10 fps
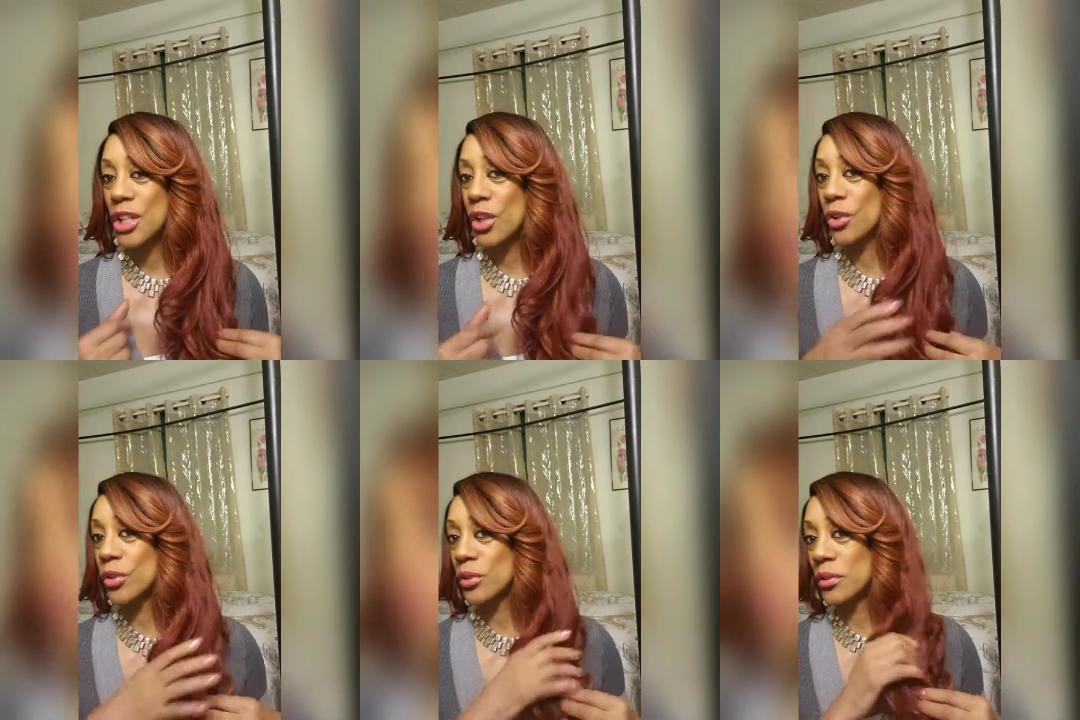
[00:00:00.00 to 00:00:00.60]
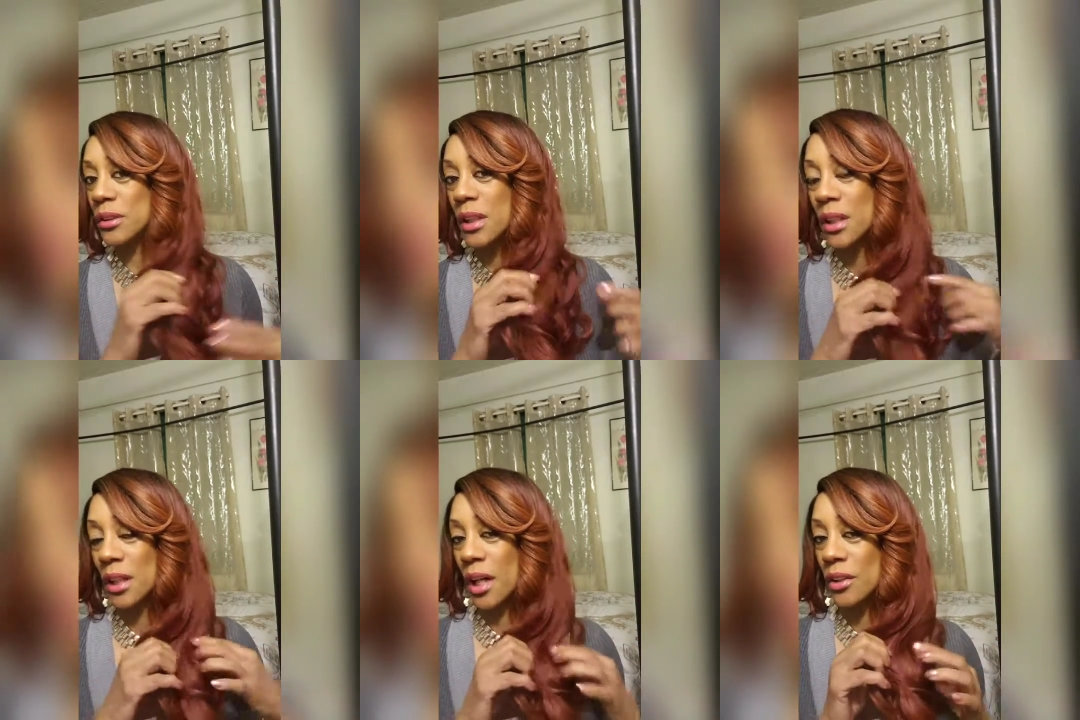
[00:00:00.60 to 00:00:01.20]
tone
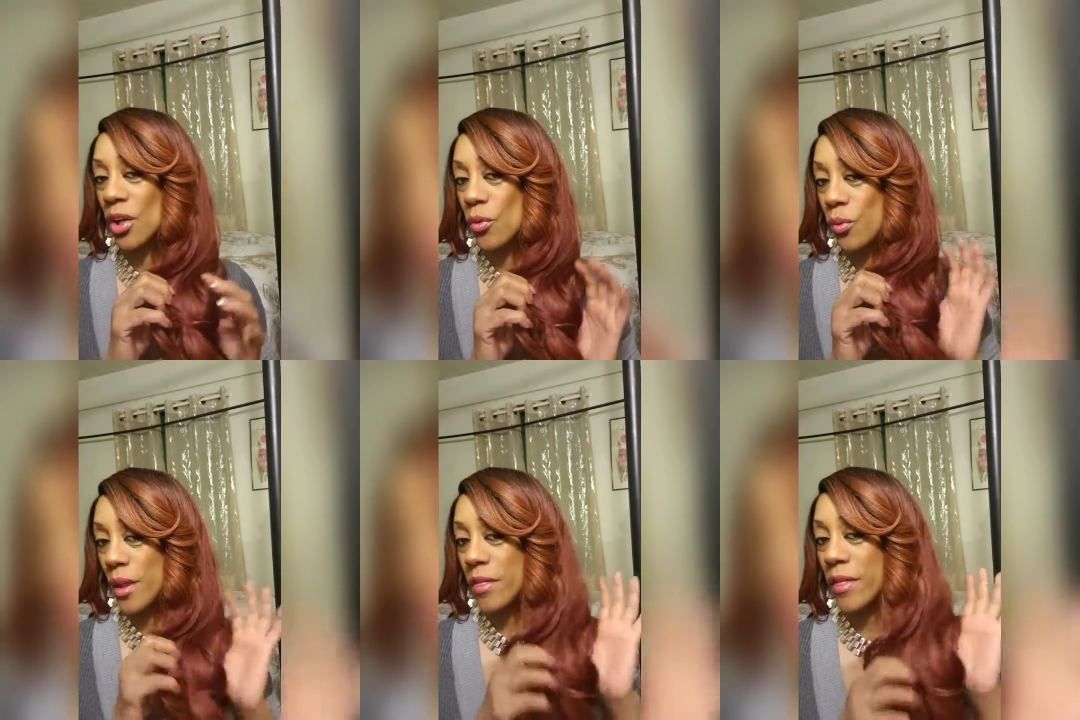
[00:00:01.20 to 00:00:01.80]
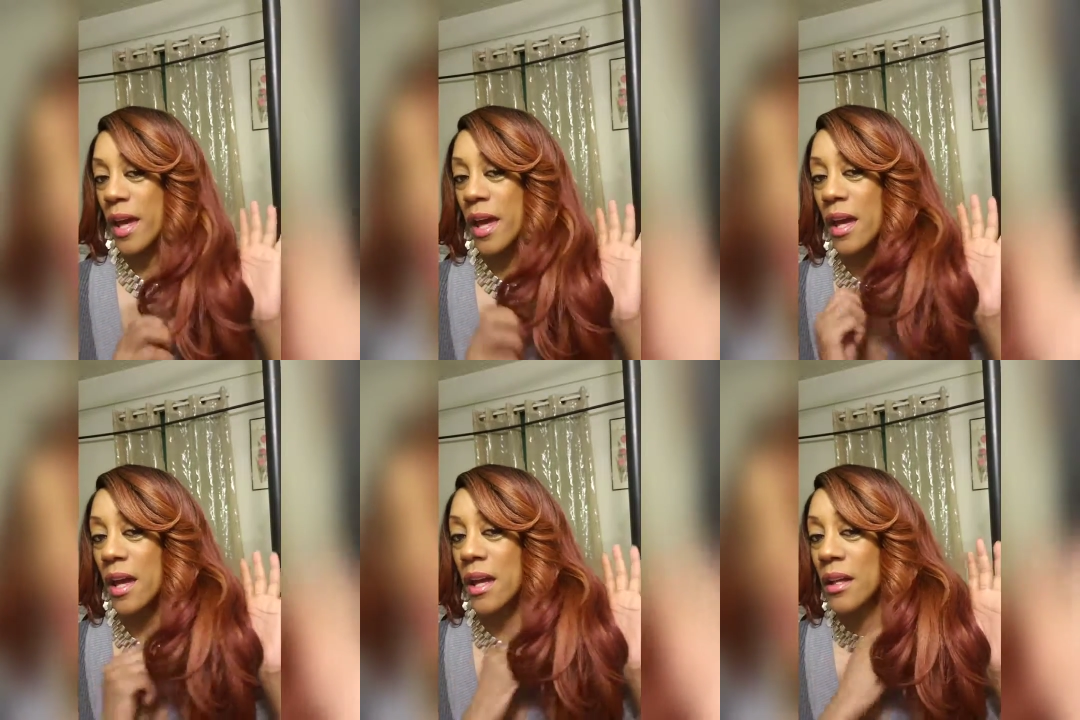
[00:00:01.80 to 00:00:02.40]
along with
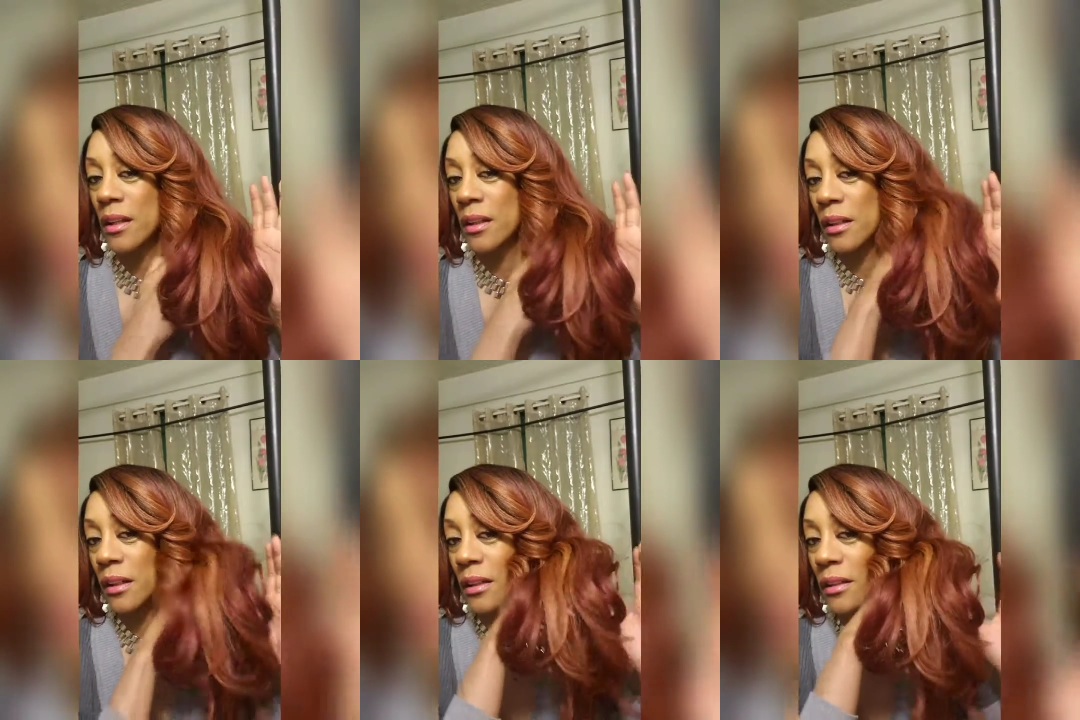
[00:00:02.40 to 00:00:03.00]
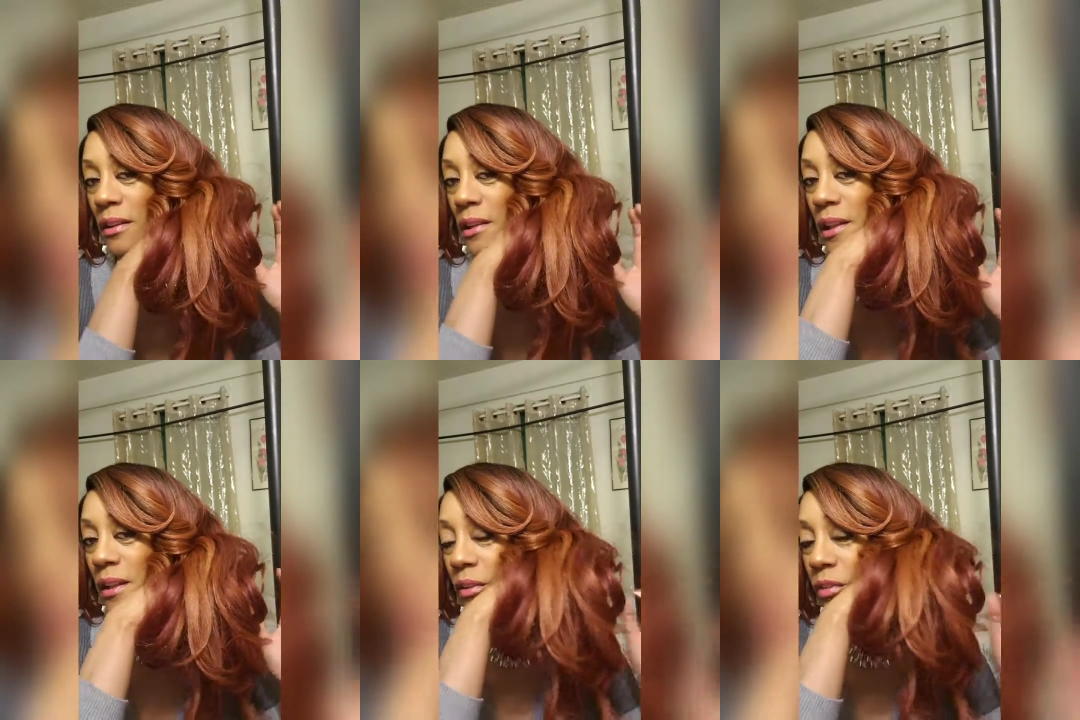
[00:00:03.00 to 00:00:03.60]
a
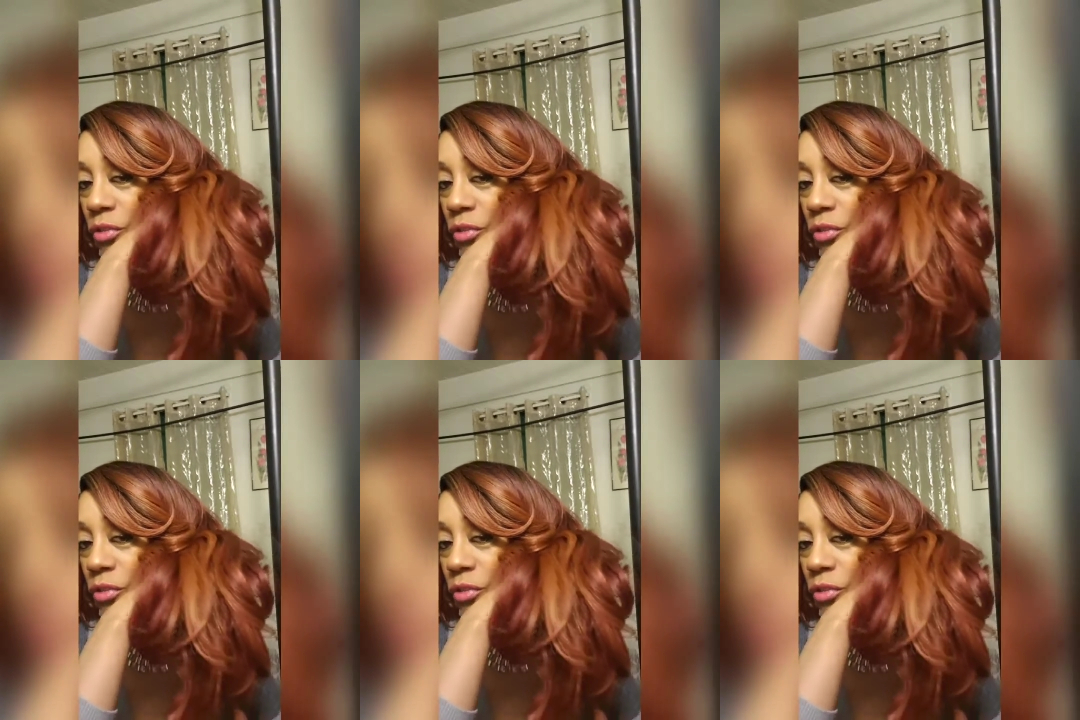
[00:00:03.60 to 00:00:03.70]
like